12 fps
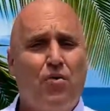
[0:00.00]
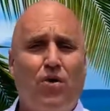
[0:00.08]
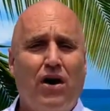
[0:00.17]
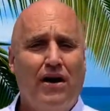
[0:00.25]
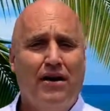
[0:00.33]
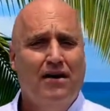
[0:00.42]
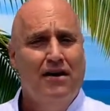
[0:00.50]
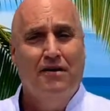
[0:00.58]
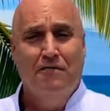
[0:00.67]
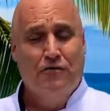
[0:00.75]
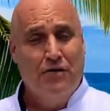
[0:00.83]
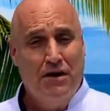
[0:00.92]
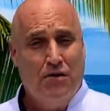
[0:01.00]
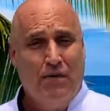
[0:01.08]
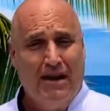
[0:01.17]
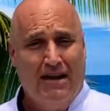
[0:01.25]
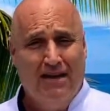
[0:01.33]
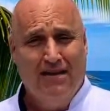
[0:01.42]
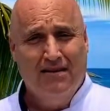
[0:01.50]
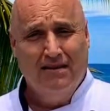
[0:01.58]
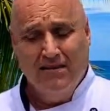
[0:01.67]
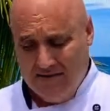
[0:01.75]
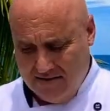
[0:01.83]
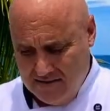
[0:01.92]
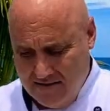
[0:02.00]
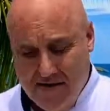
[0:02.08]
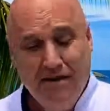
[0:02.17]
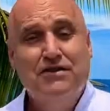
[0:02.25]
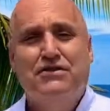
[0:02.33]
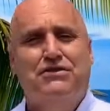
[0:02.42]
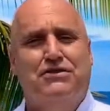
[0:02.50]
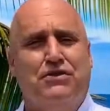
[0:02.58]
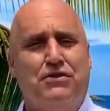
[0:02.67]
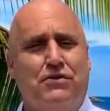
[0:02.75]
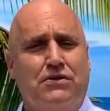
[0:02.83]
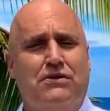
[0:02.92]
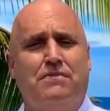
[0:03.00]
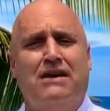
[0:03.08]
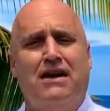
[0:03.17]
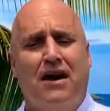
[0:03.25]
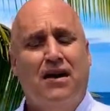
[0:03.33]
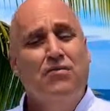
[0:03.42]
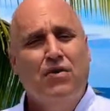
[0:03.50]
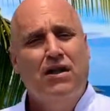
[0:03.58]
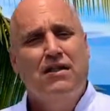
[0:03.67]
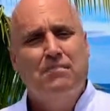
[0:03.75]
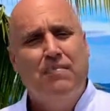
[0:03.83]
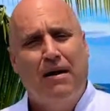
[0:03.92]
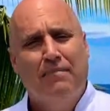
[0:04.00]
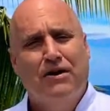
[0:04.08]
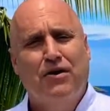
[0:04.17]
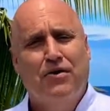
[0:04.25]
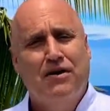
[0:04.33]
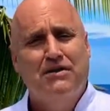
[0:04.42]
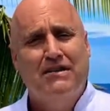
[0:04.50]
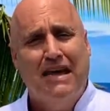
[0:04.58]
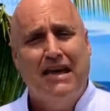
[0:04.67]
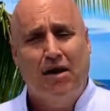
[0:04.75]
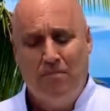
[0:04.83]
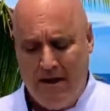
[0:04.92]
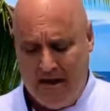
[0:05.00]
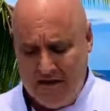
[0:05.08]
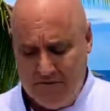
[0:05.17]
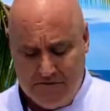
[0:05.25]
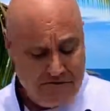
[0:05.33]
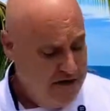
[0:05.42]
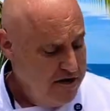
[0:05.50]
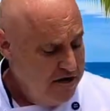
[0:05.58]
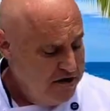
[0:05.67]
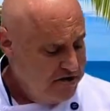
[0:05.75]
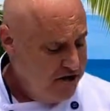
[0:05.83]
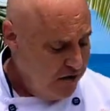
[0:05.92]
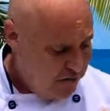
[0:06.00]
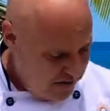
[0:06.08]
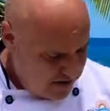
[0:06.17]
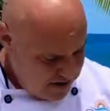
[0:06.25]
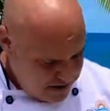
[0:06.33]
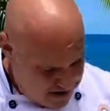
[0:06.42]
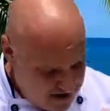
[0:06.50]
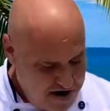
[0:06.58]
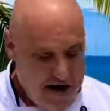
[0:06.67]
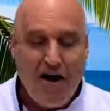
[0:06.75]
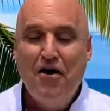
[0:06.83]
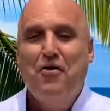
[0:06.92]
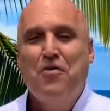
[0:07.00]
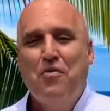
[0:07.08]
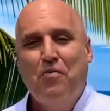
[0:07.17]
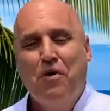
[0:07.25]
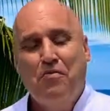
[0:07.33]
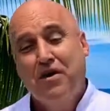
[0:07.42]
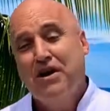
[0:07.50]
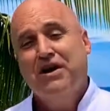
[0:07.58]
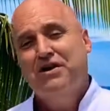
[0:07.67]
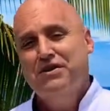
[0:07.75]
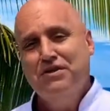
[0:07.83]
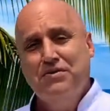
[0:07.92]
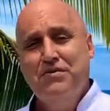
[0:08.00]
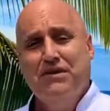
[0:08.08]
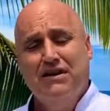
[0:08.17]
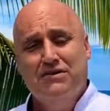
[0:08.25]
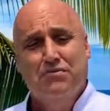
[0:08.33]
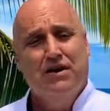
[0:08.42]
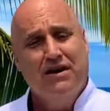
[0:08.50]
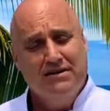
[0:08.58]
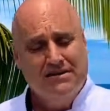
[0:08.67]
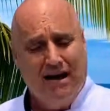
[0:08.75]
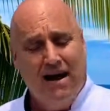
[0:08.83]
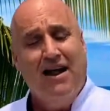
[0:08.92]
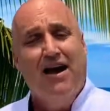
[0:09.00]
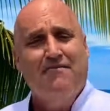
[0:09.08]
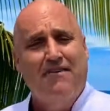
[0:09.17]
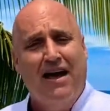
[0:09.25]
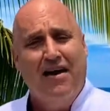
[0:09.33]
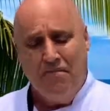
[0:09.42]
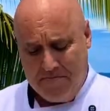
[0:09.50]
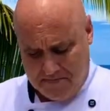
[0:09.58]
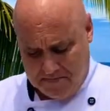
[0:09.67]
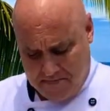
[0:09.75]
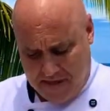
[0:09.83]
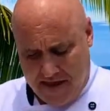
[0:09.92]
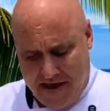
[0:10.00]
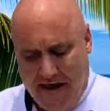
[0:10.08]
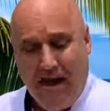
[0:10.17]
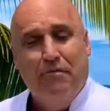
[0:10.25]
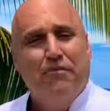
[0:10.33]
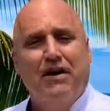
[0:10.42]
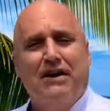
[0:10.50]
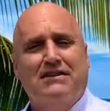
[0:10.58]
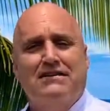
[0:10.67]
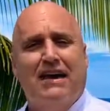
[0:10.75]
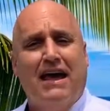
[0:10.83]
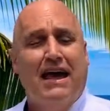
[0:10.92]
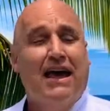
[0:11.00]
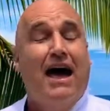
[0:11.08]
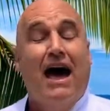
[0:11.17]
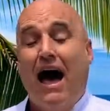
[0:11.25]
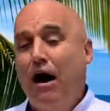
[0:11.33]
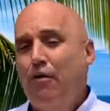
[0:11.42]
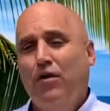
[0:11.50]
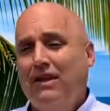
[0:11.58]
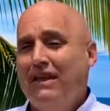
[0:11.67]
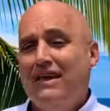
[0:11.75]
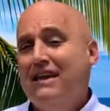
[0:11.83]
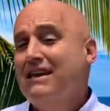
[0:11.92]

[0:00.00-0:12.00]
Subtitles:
1 of Greek Week. Soon to be on one of the Papakona takeout menus. So, what we're going to do is we're going to sign off now and we're going to say Haoli